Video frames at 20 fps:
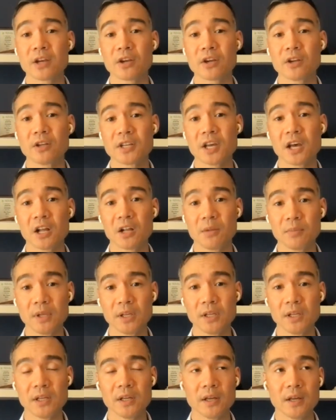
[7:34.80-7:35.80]
that could tell
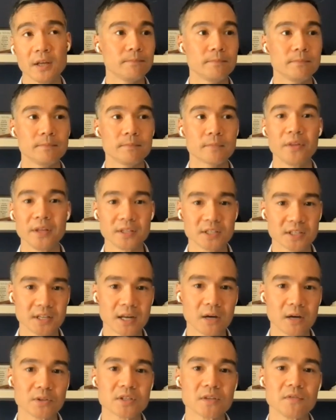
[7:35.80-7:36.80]
me all the ins
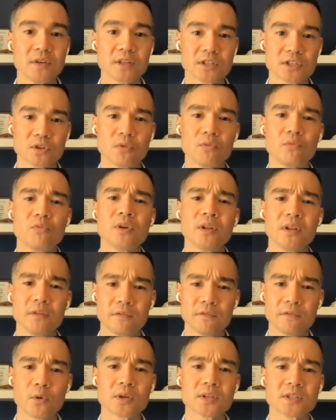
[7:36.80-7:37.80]
and outs of it. So really
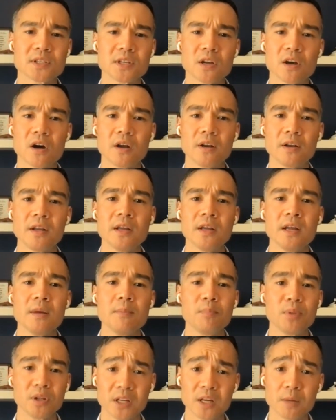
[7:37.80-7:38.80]
focusing on
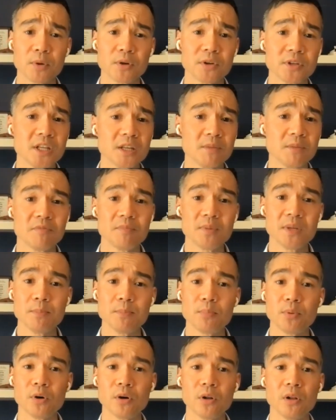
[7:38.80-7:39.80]
building up your team of
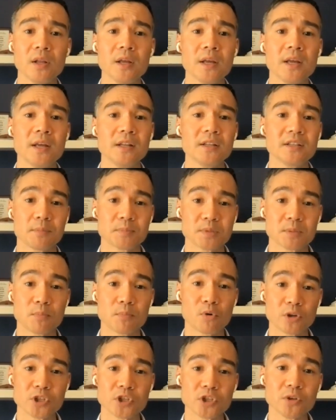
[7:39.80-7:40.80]
people to help
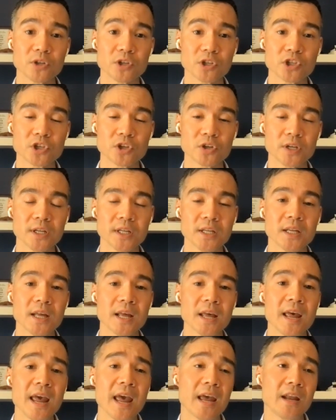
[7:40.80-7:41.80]
support you in your journey.
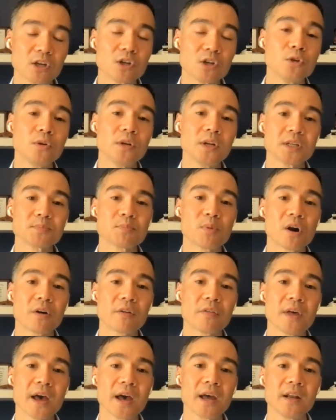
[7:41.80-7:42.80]
And included as
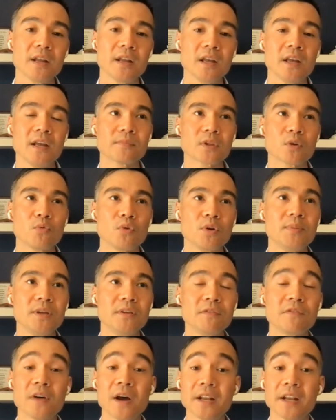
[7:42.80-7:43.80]
part of that would
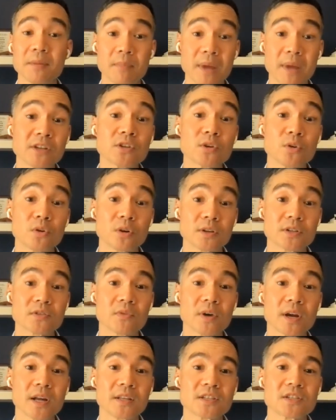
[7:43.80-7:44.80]
be finding
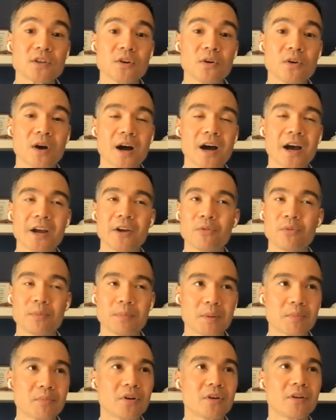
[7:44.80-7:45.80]
mentors, right? So I
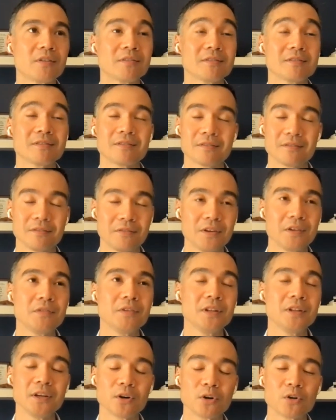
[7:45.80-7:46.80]
remember
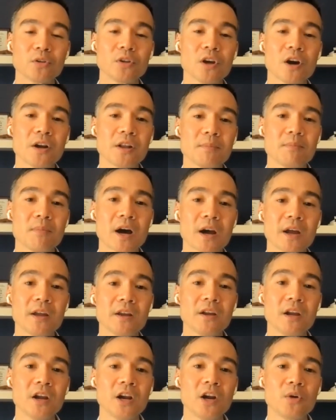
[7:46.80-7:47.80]
vividly early on in
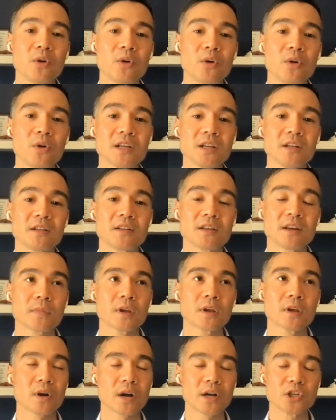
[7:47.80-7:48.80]
my real estate
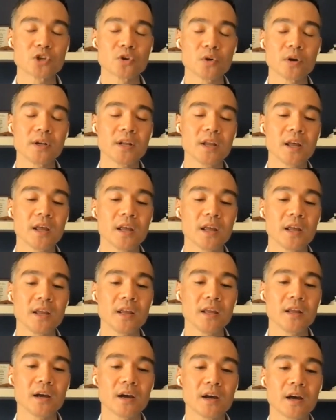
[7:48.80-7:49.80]
career, I joined
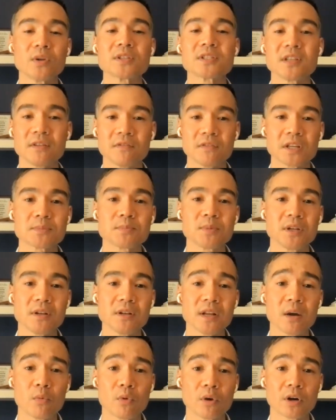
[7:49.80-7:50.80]
a real estate investment
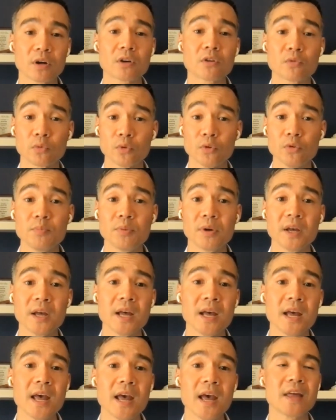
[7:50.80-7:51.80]
network group.
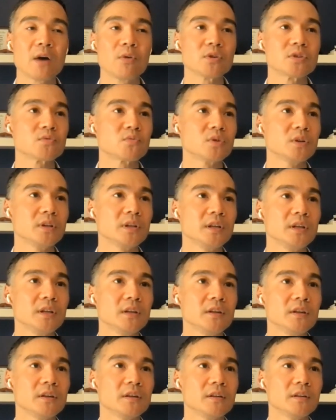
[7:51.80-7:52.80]
And that was
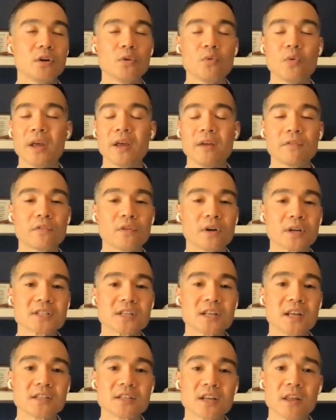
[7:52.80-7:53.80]
really a way for us
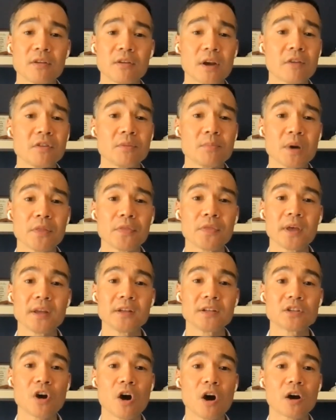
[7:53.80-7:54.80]
to get together every month
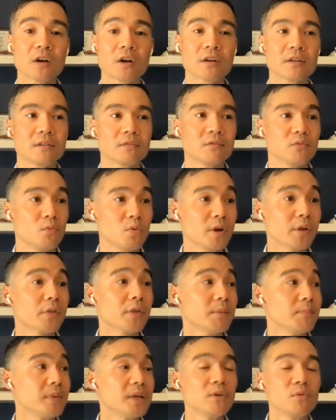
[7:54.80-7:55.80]
and talk
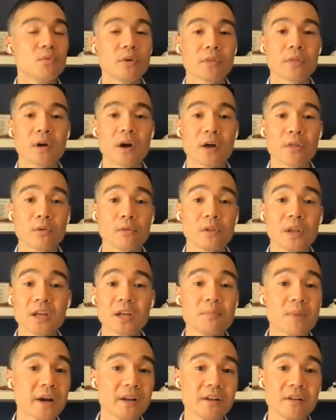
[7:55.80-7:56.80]
with and meet with other
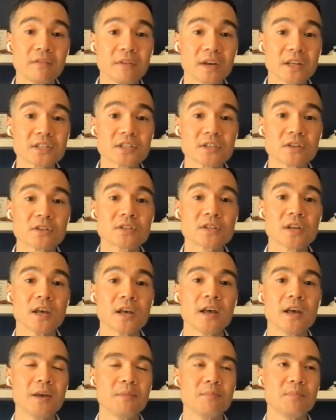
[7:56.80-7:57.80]
like-minded investors.
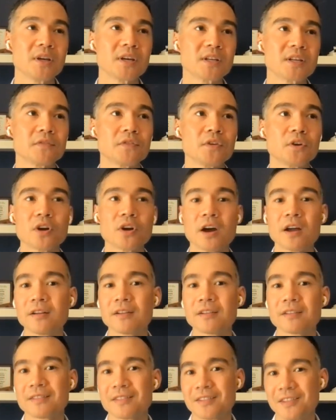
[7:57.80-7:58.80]
Because if you're not
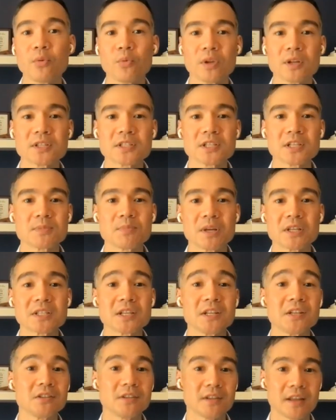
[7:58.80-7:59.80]
in the real estate
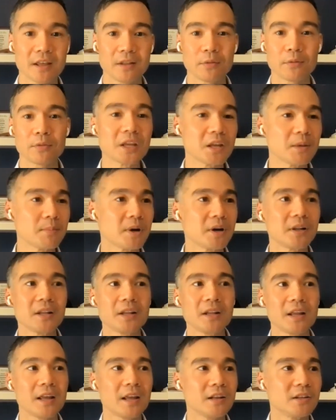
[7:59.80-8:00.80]
space and thinking about
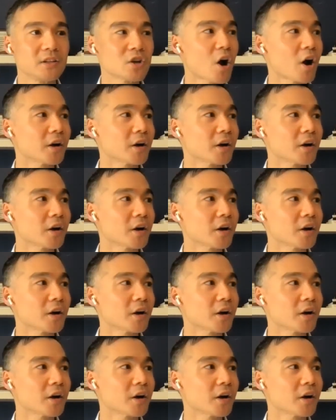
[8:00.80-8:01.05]
it and